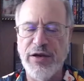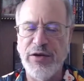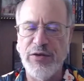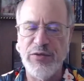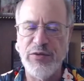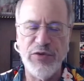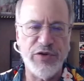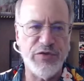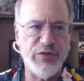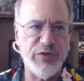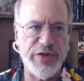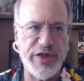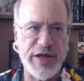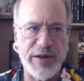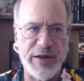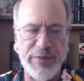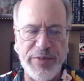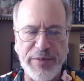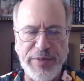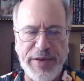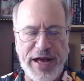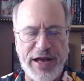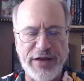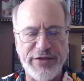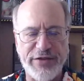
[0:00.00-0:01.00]
which would then be
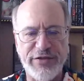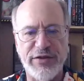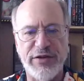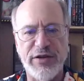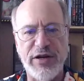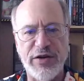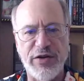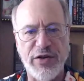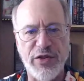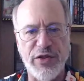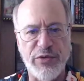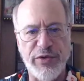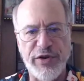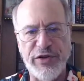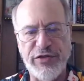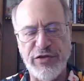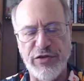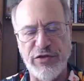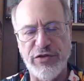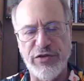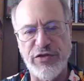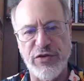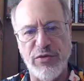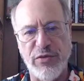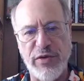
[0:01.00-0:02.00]
passed along to the
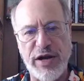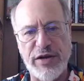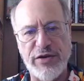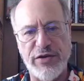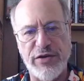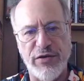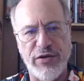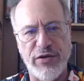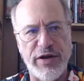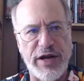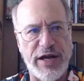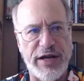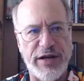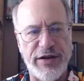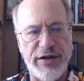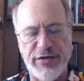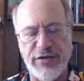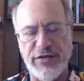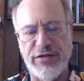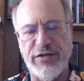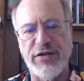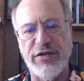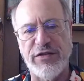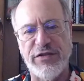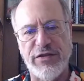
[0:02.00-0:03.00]
research director and his
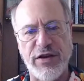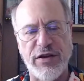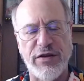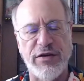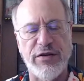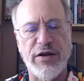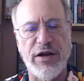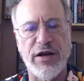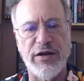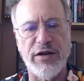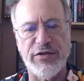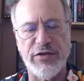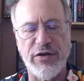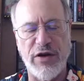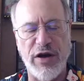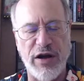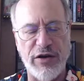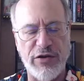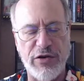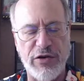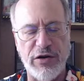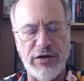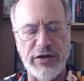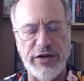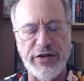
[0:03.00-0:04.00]
assistant, so
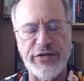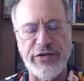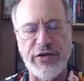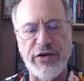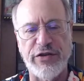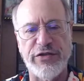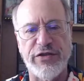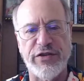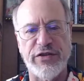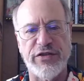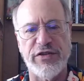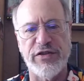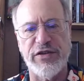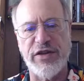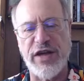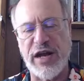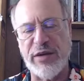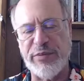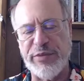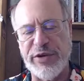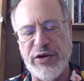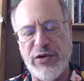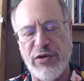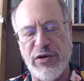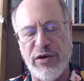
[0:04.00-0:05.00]
Carlos Osis and Donna
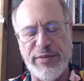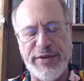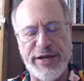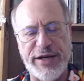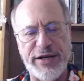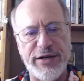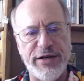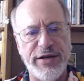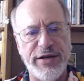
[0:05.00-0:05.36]
McCormick.